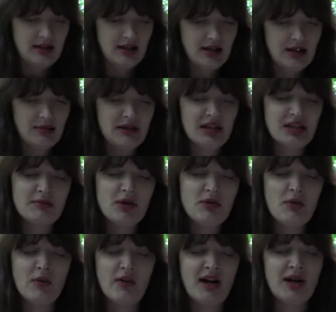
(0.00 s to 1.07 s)
I mean, at the
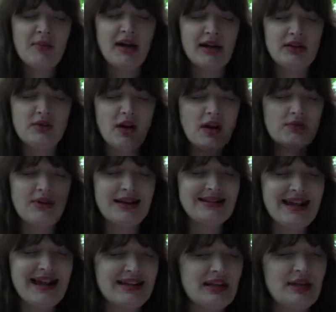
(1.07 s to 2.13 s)
moment where I'm at, you can't rent
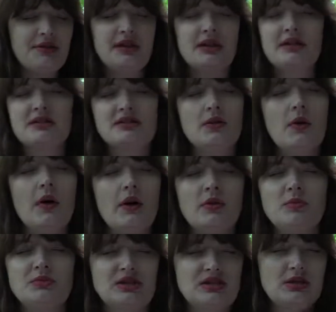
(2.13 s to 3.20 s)
anything. There's no
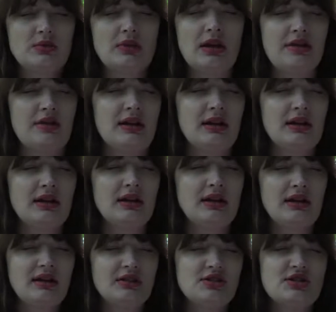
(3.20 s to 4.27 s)
homes, there's no nothing.
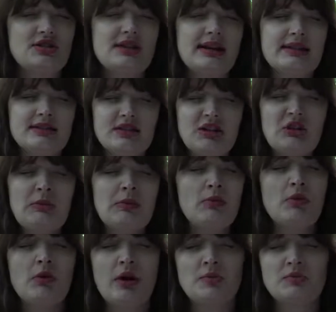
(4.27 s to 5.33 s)
Just that there's going to be
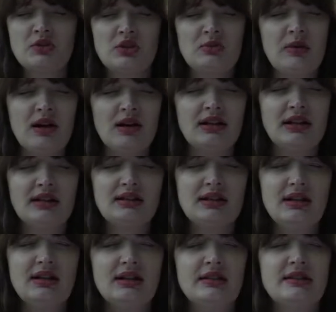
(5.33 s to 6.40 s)
more homes on the market.
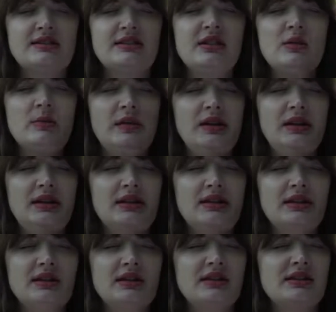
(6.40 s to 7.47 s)
There's going to be,
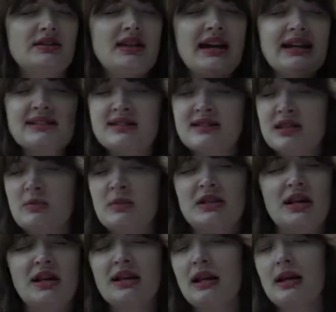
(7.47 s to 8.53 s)
the tax isn't going to be
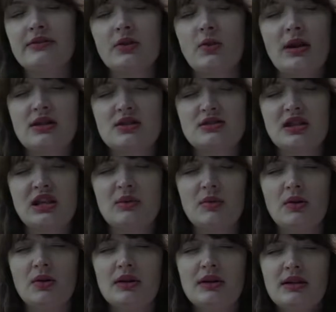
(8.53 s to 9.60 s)
taken out of your wages
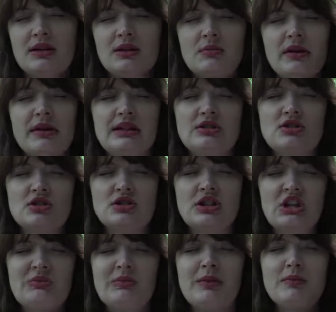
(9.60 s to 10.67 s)
anymore. The money's just going
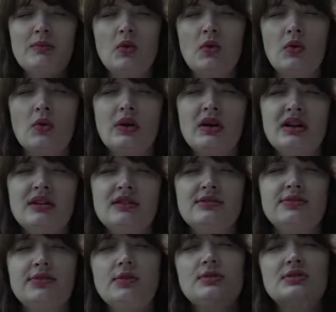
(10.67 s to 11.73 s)
to be more.
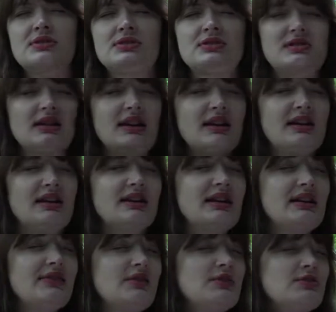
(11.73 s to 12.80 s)
Foods,
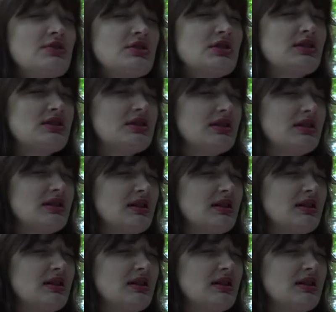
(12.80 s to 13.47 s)
even just